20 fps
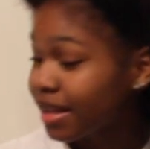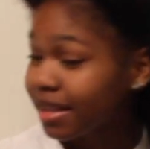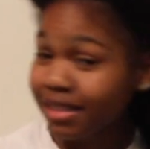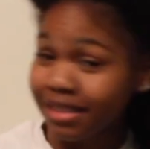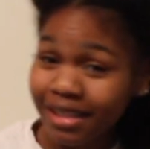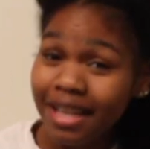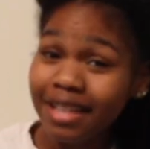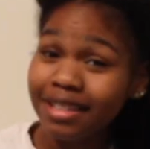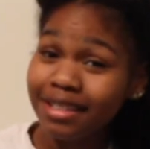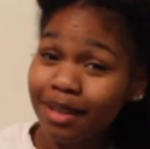
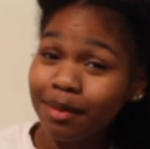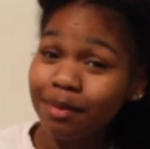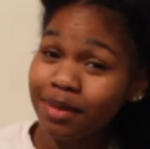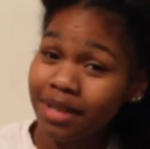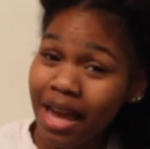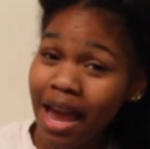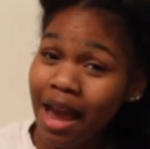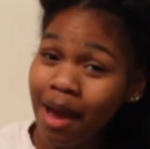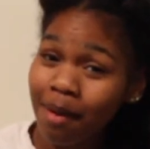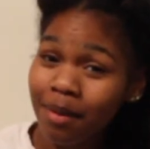Set some
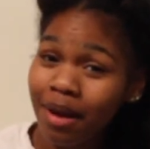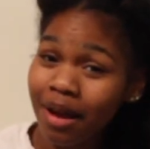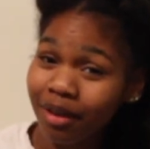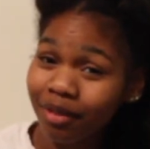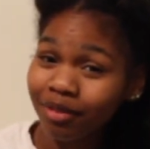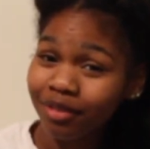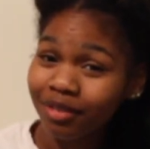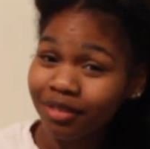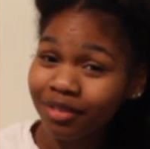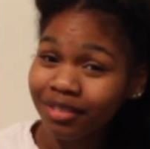time
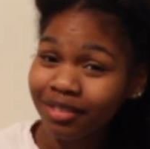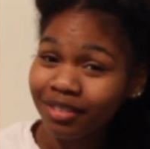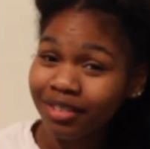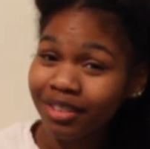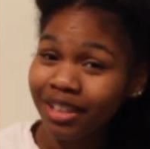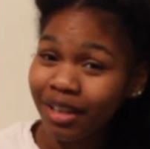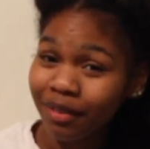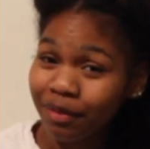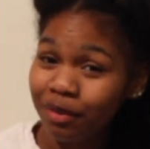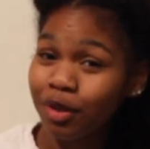out
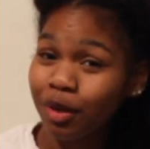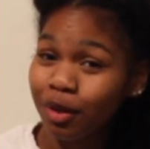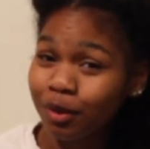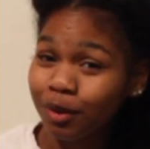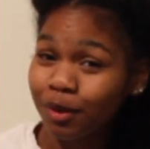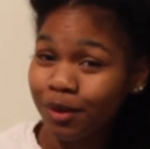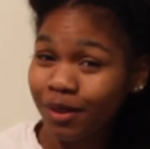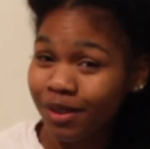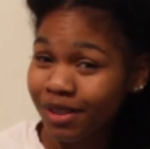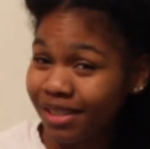if you're going
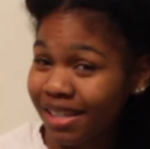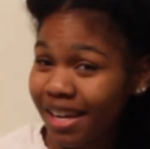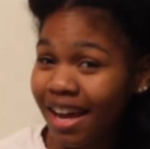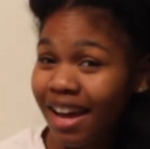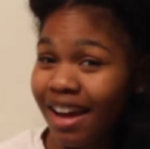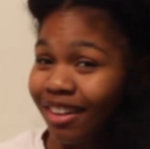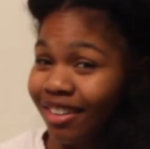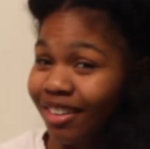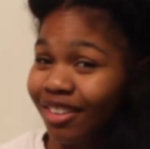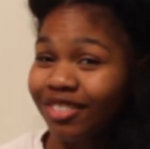to do this
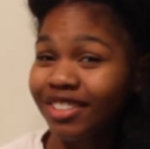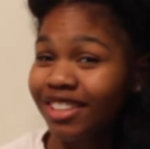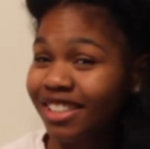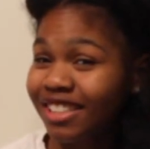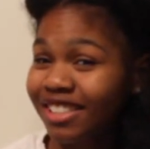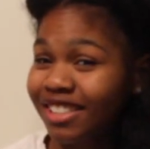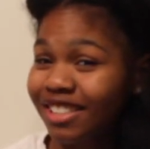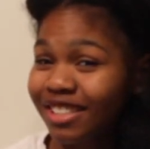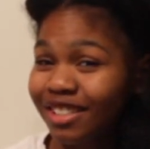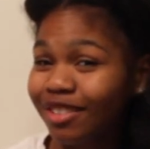style. Don't
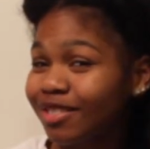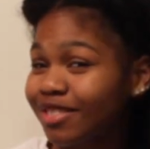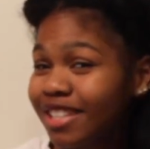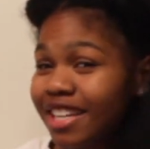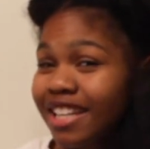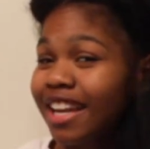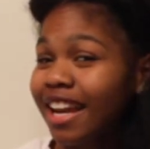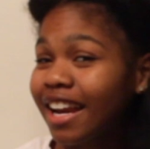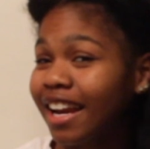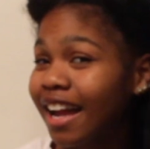think it's just going to
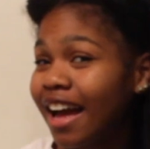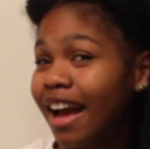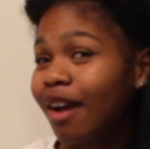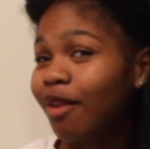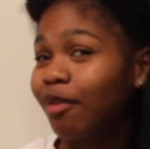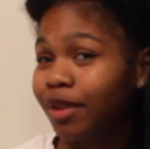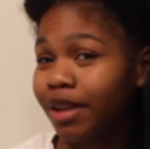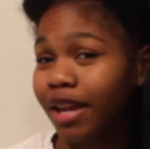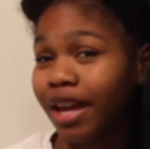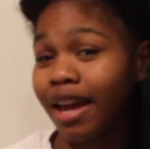take like an
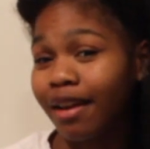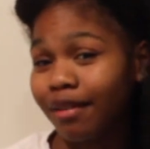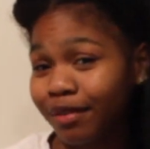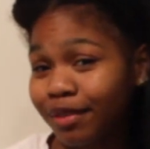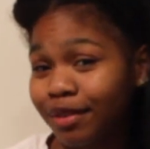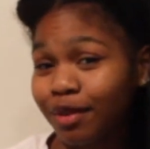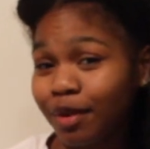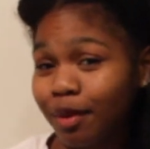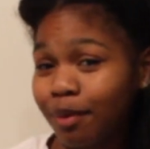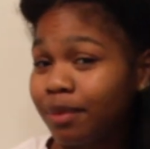hour and a half
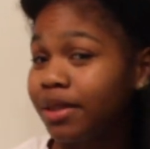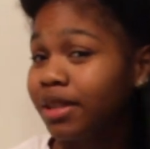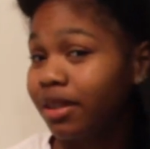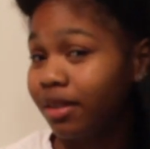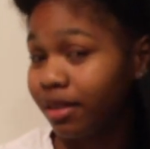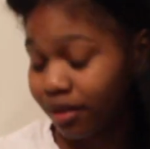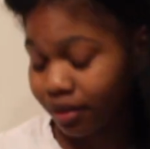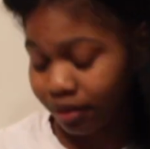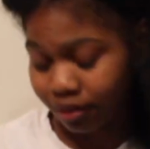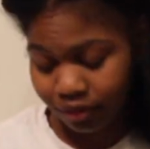and you're going to be
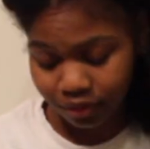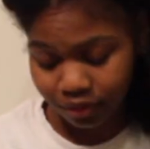done.